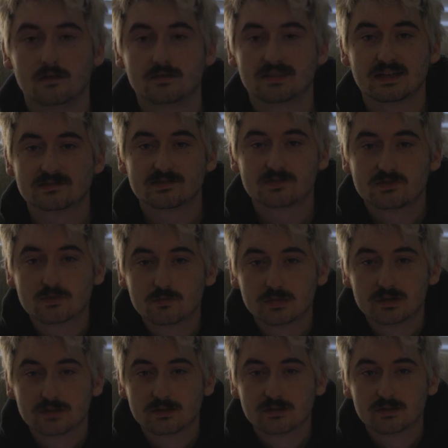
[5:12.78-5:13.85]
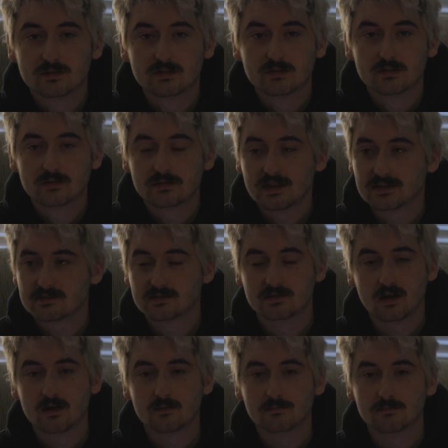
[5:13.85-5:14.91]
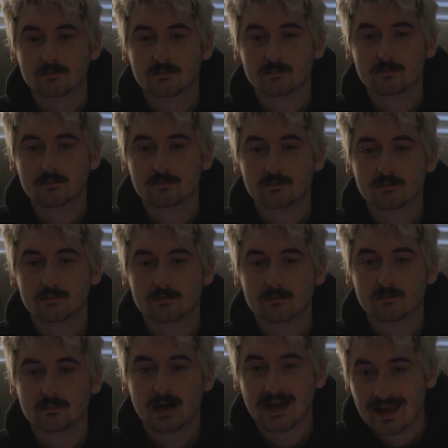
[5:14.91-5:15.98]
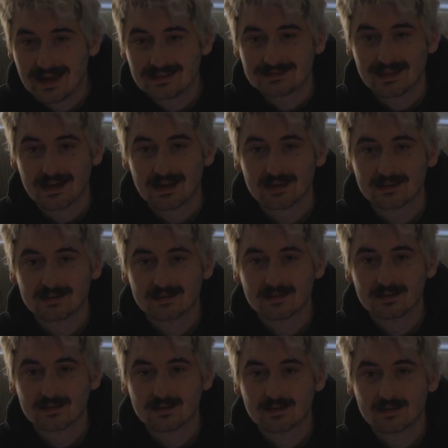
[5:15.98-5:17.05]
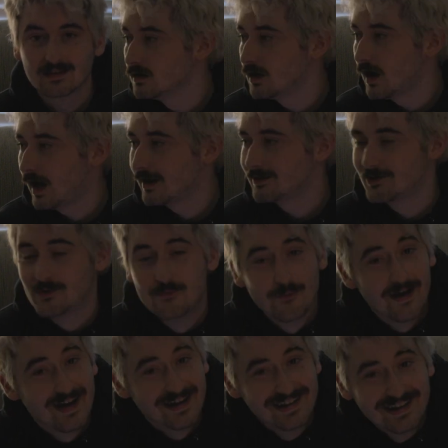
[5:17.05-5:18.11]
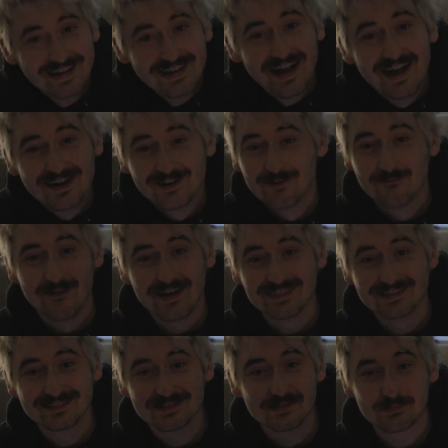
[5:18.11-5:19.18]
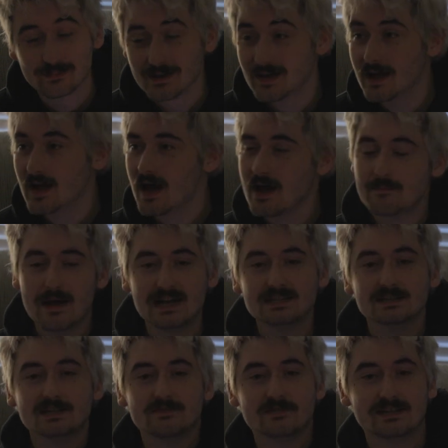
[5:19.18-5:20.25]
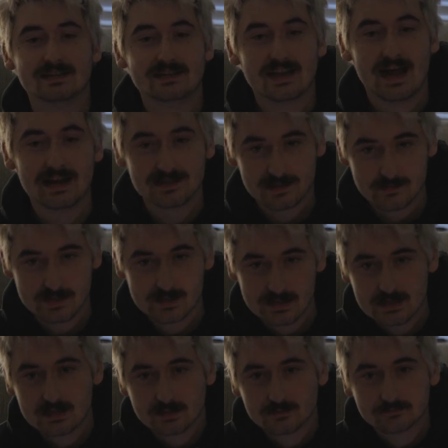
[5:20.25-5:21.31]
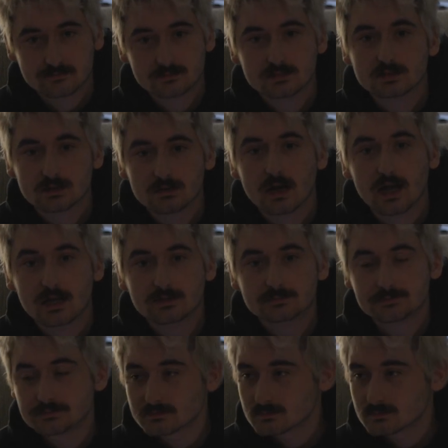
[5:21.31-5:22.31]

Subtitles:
That's stupid. That's dumb. I hate that. I don't know why. I don't know why this is. Imagine if in Night at the Museum, right?